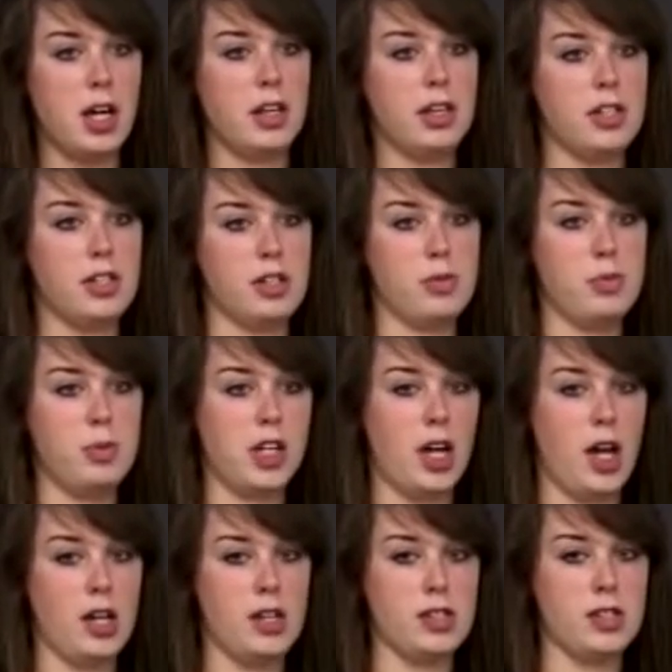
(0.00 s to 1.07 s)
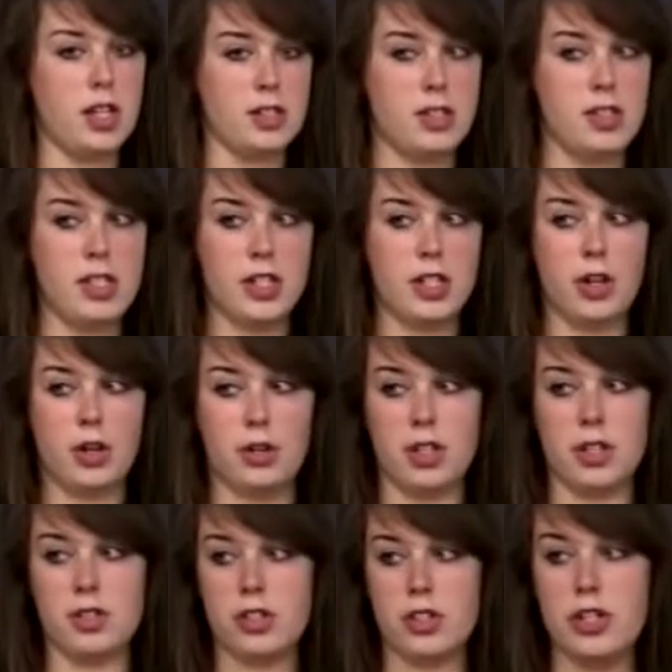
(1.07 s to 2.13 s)
This is because that seed coat
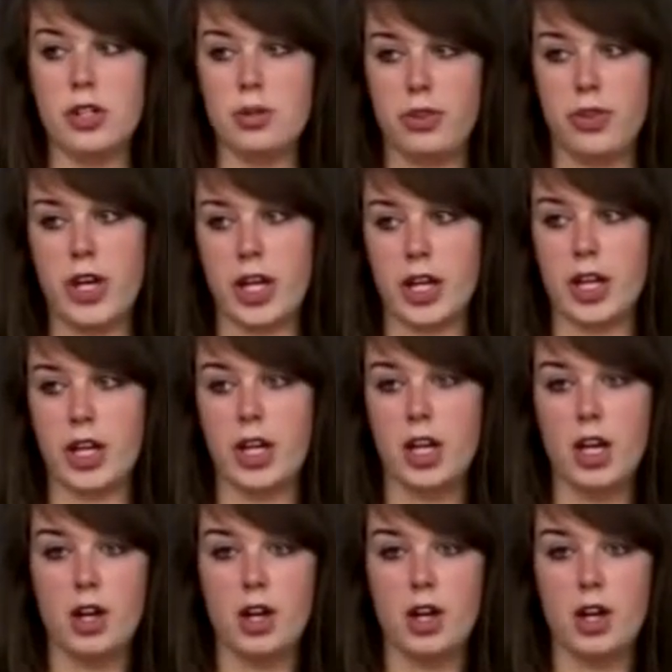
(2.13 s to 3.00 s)
is too thick